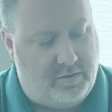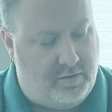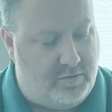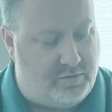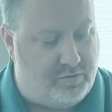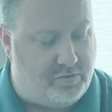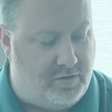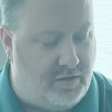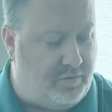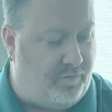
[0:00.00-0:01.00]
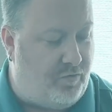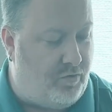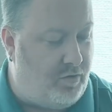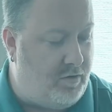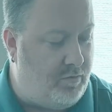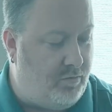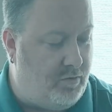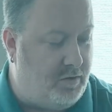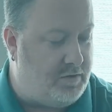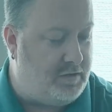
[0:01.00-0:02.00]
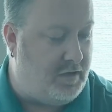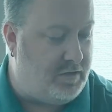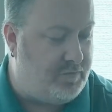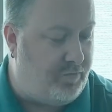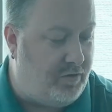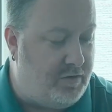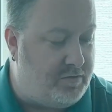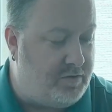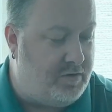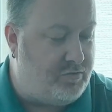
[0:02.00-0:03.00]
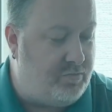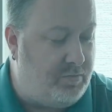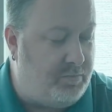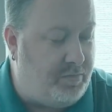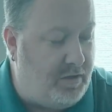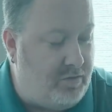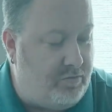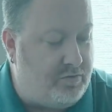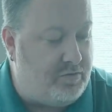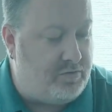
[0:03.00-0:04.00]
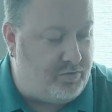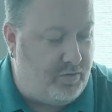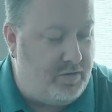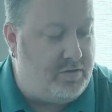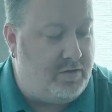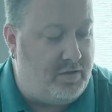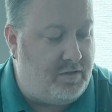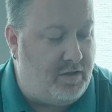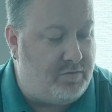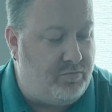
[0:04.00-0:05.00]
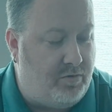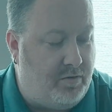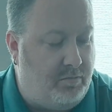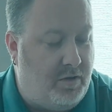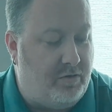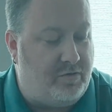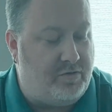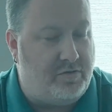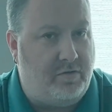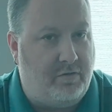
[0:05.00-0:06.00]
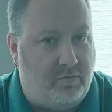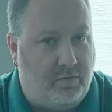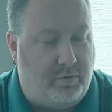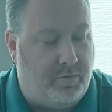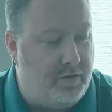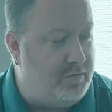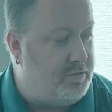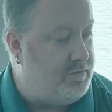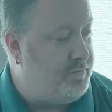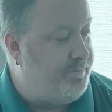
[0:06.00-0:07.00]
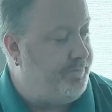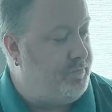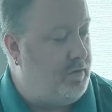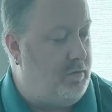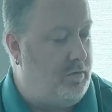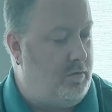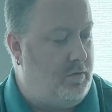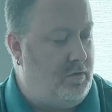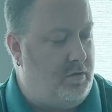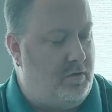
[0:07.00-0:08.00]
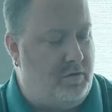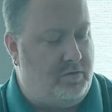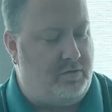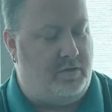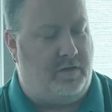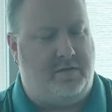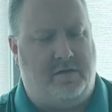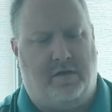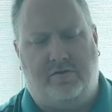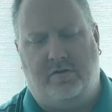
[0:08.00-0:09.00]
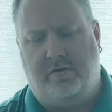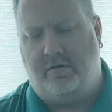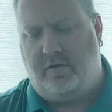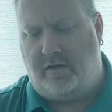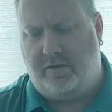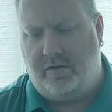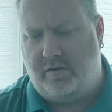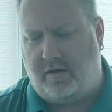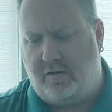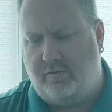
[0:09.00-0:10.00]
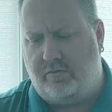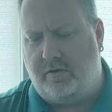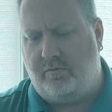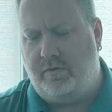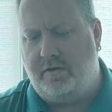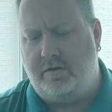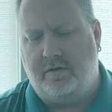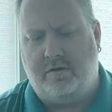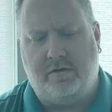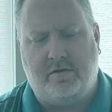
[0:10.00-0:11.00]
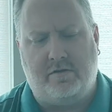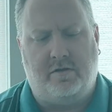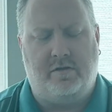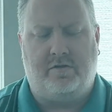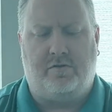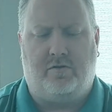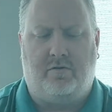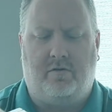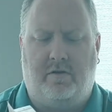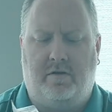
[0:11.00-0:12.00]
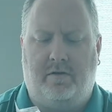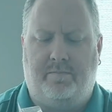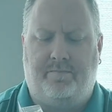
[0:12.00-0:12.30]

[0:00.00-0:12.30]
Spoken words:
So stage 4 will attach various instrument panels and screens to the dashboard and mount the steering wheel buttons. So that's actually, I don't think we did this early